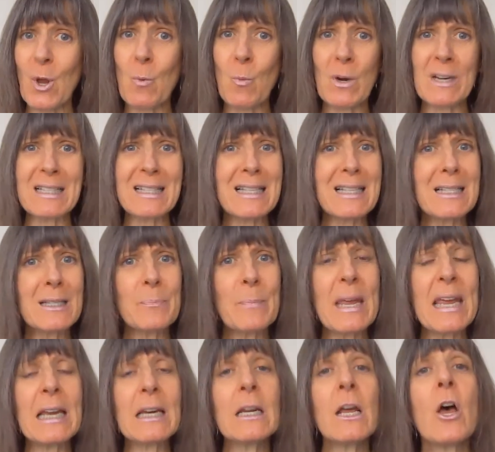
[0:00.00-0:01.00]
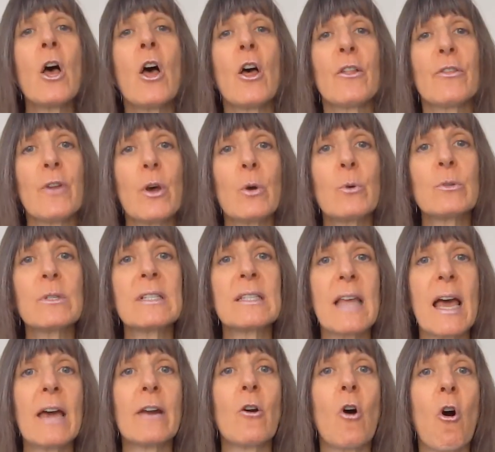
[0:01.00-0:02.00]
What does this mean? Those
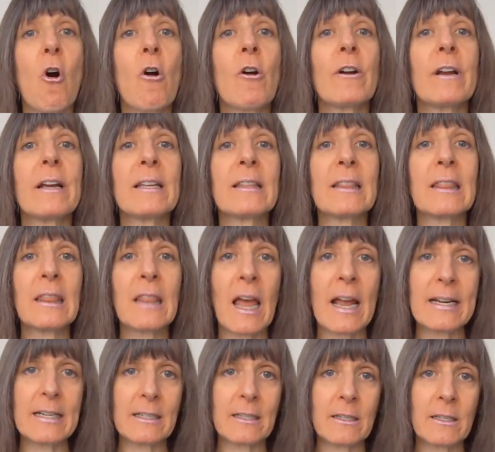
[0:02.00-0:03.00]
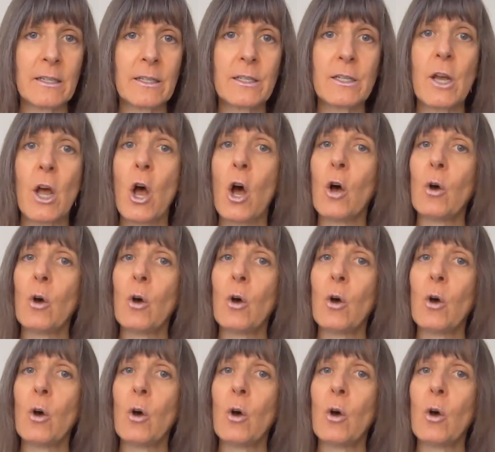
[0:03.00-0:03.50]
that are enlightened,